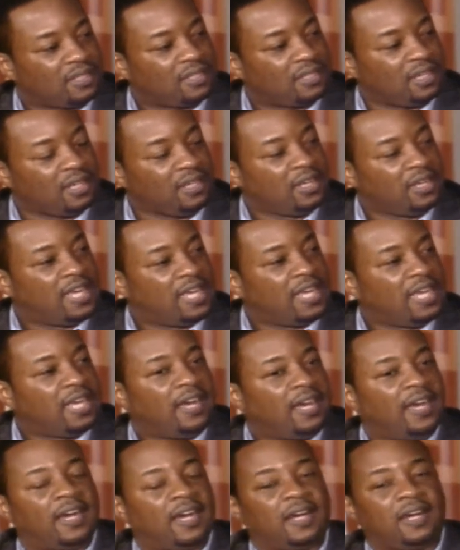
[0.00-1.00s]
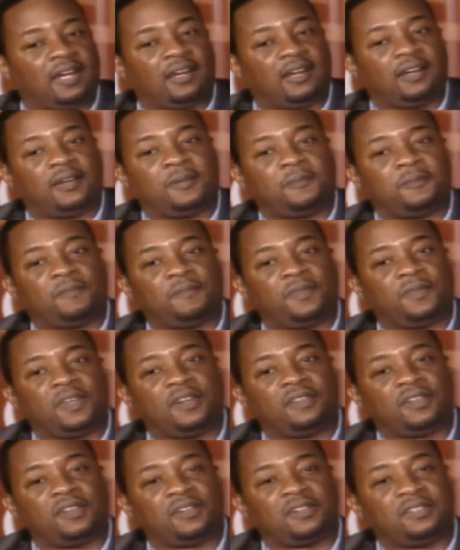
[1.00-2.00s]
Okay? Uh, um,
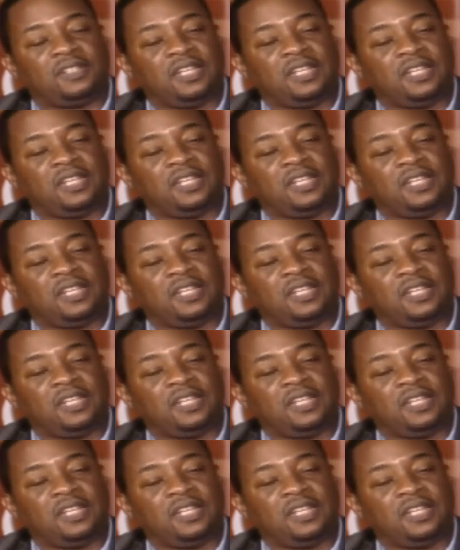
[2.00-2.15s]
they're, they're